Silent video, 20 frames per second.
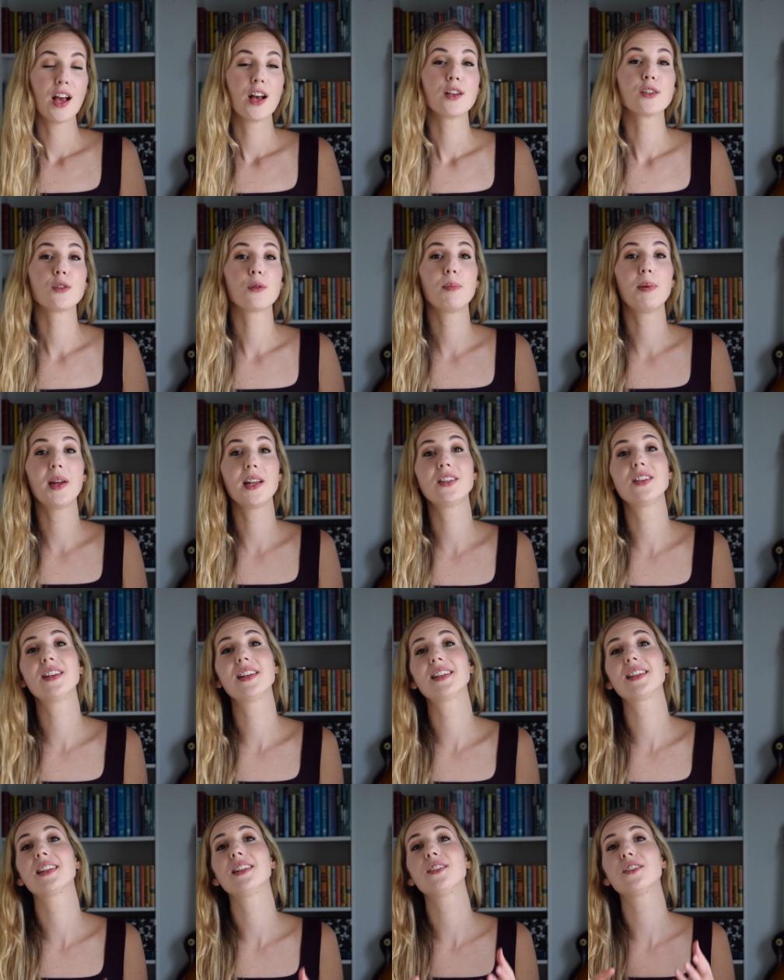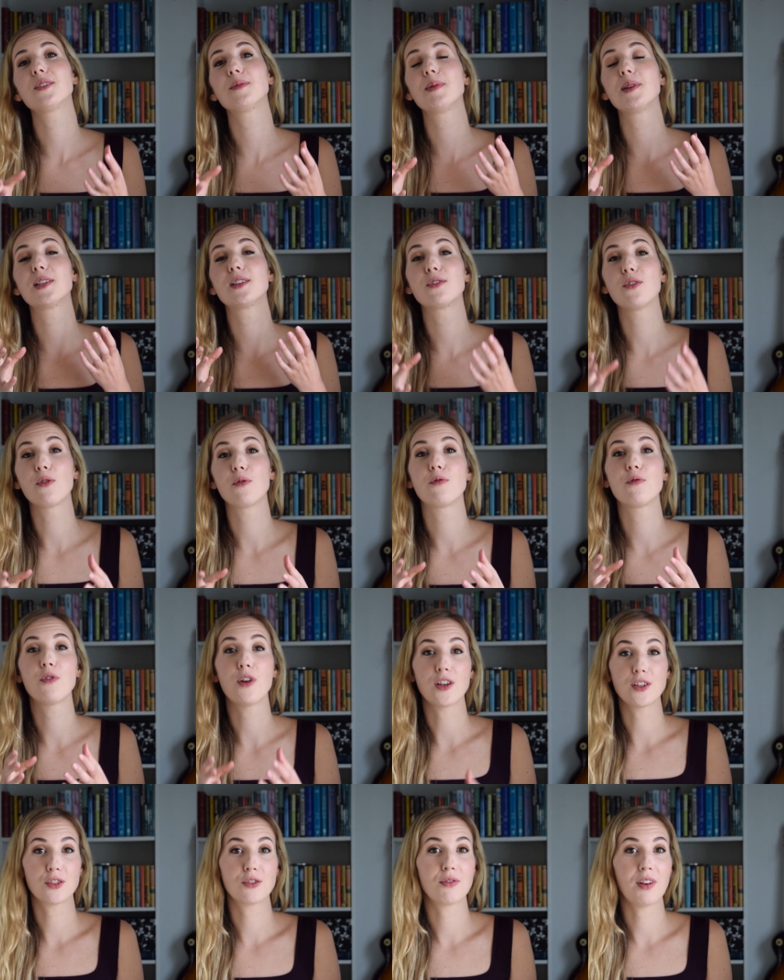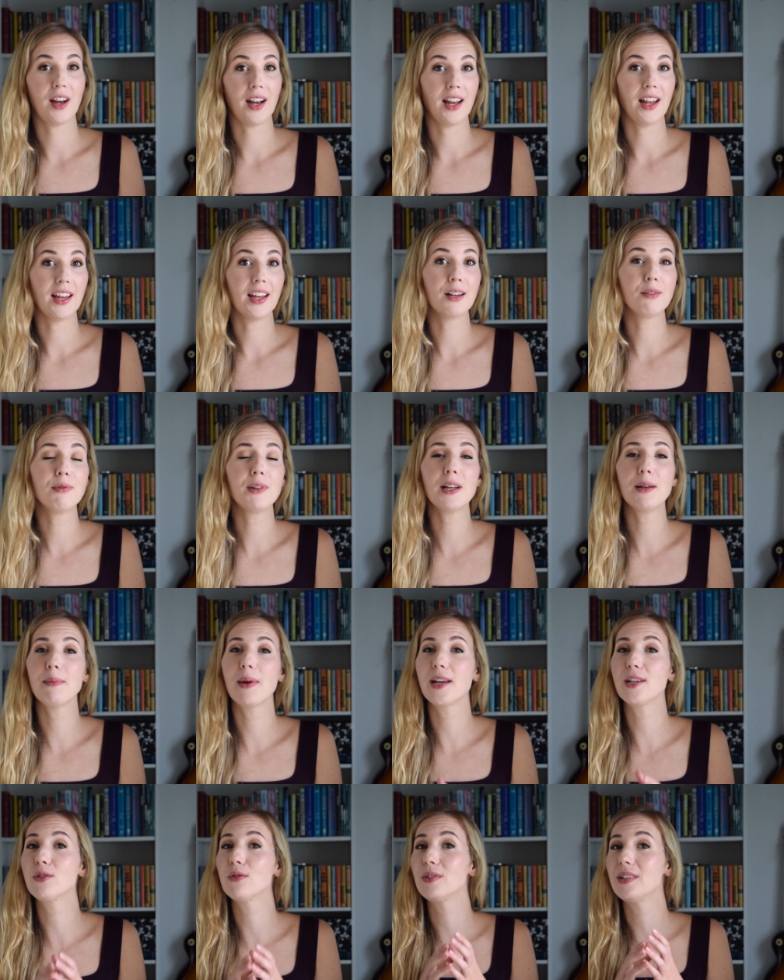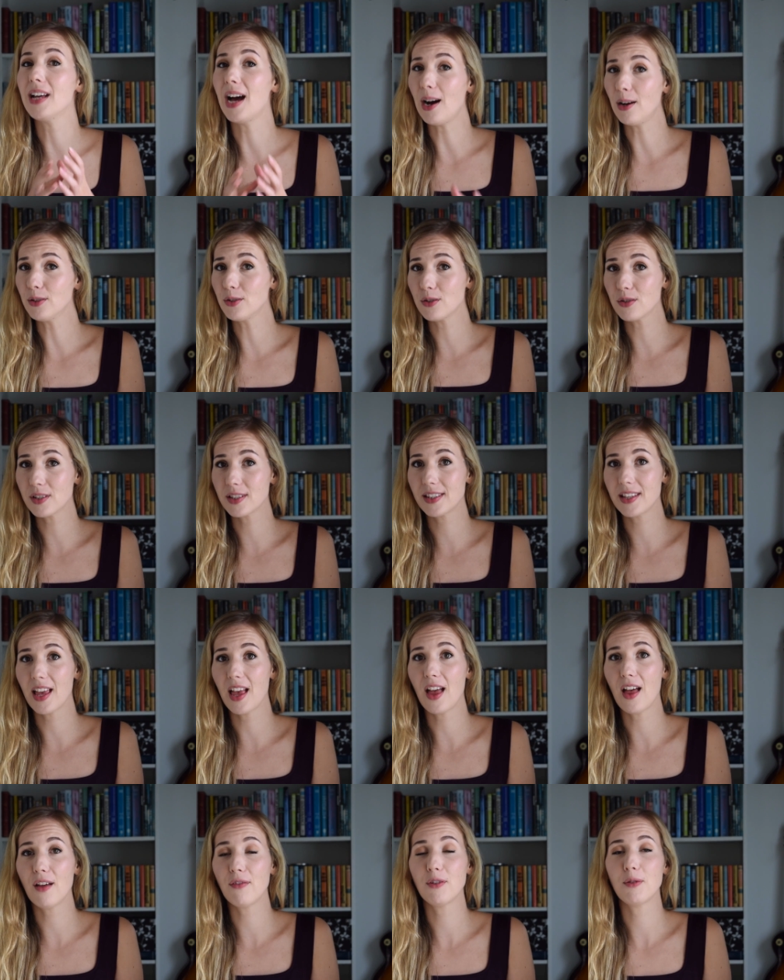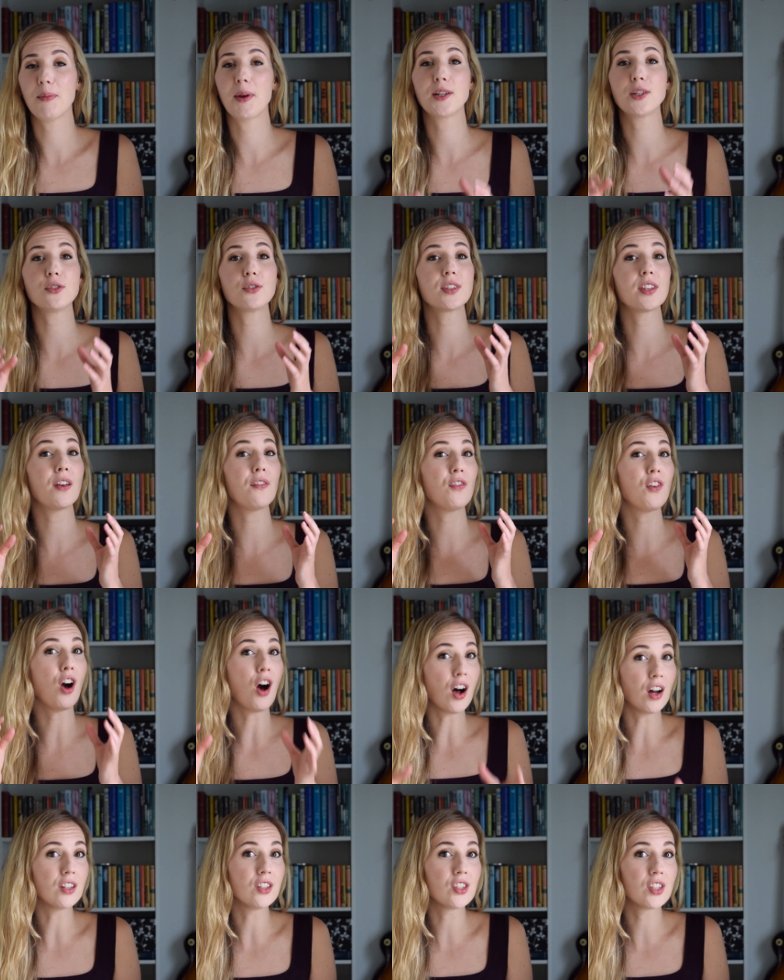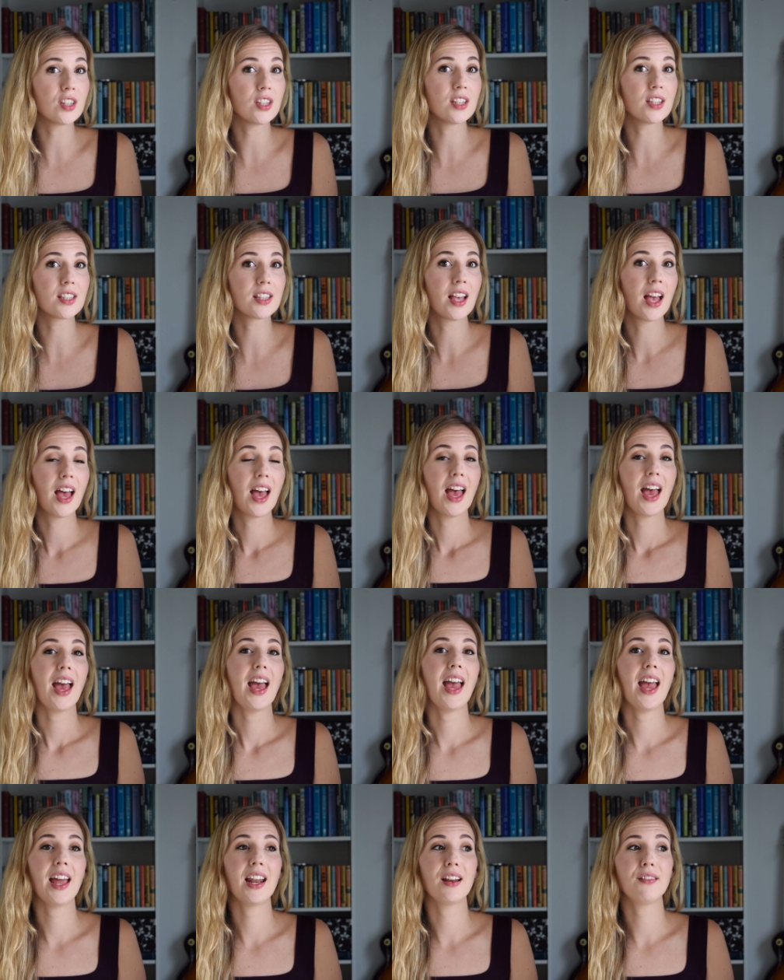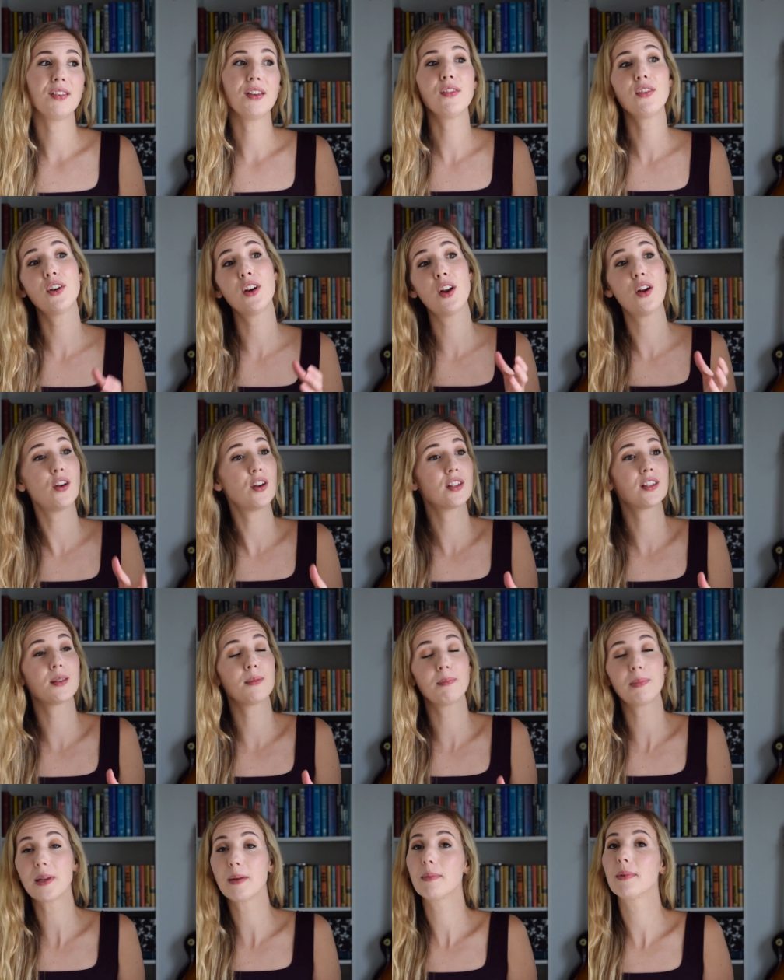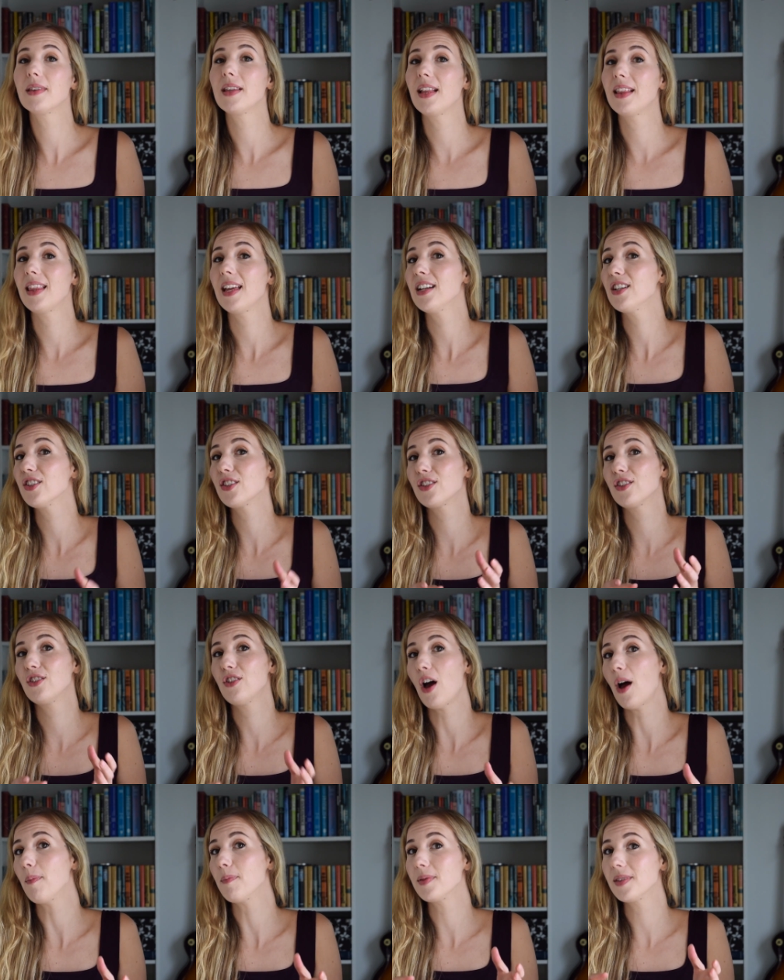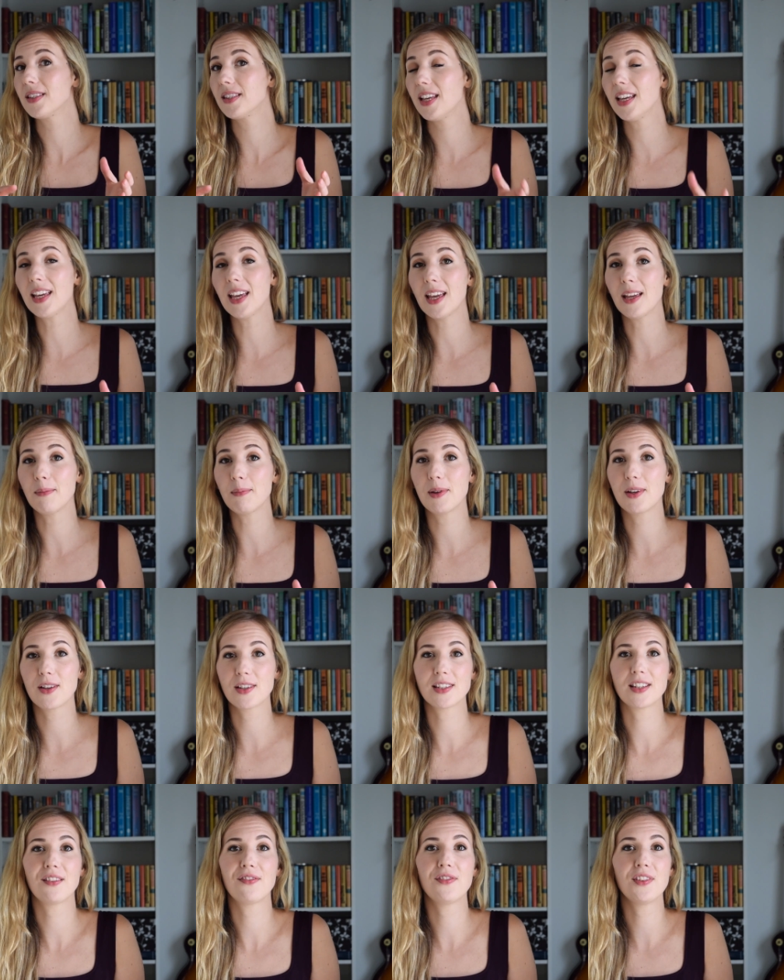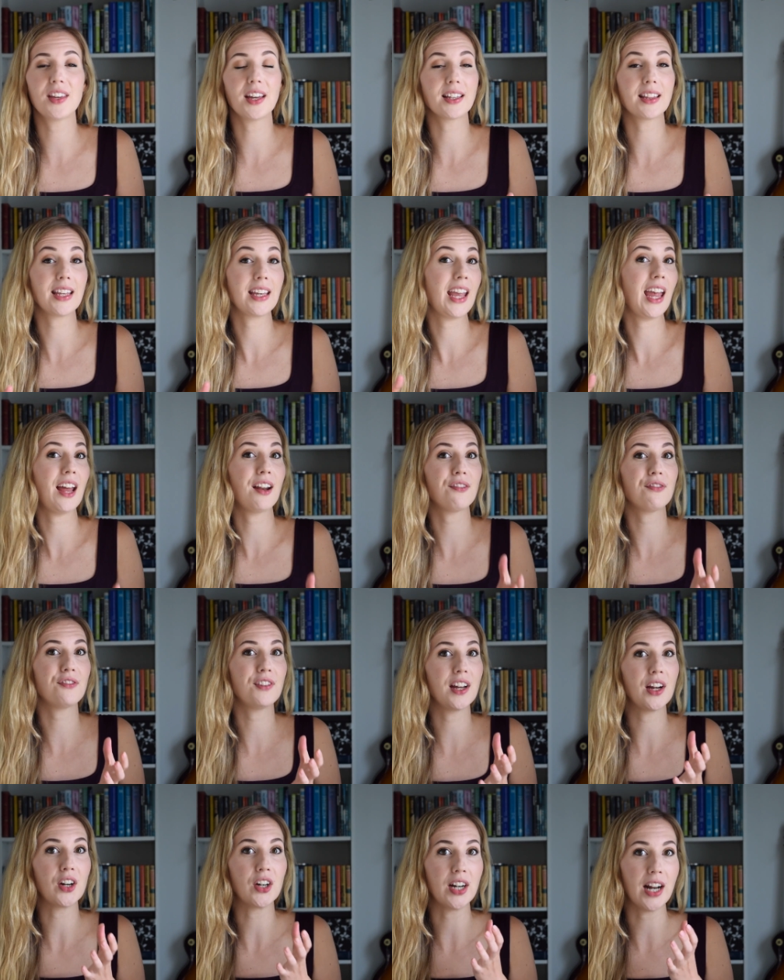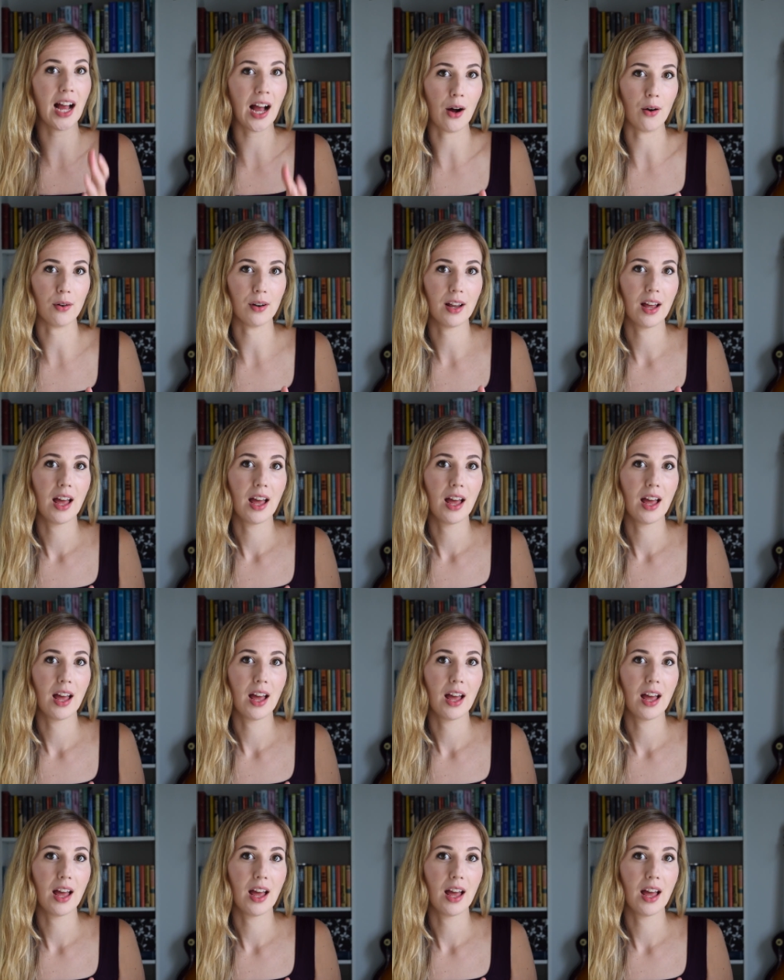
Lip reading: So pitchiness can just be so frustrating. It really makes you doubt yourself, it makes you self-conscious, and I've even heard some people that they just stop singing because they feel like they can't figure it out.